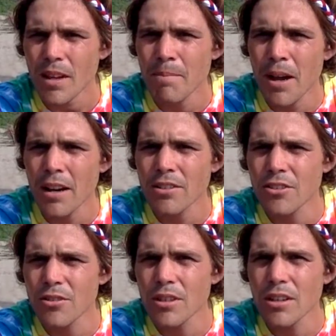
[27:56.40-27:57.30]
Back
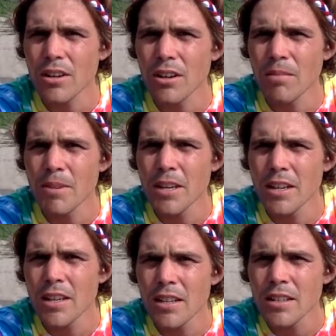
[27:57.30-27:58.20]
to the
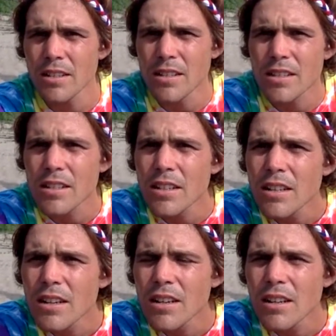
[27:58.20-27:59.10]
comments.
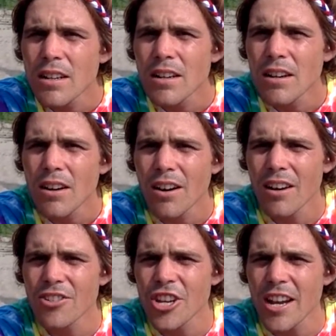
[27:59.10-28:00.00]

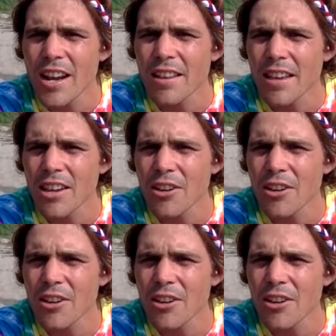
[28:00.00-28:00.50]
Oh, JA, thank